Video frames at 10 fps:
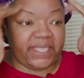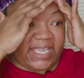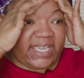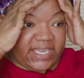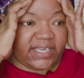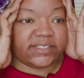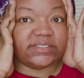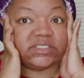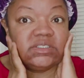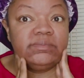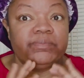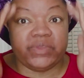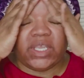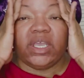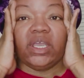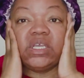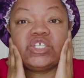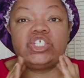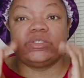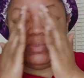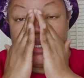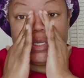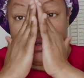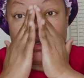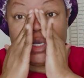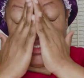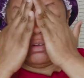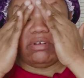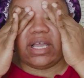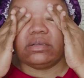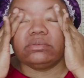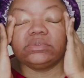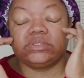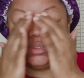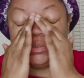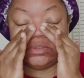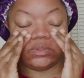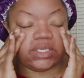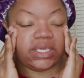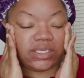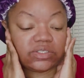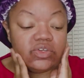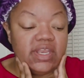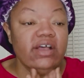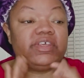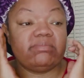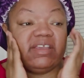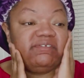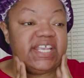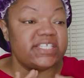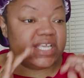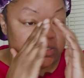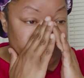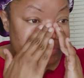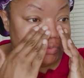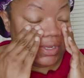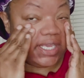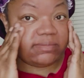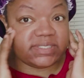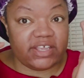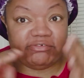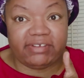And spread it all around. Okay, so now that my face has been primed and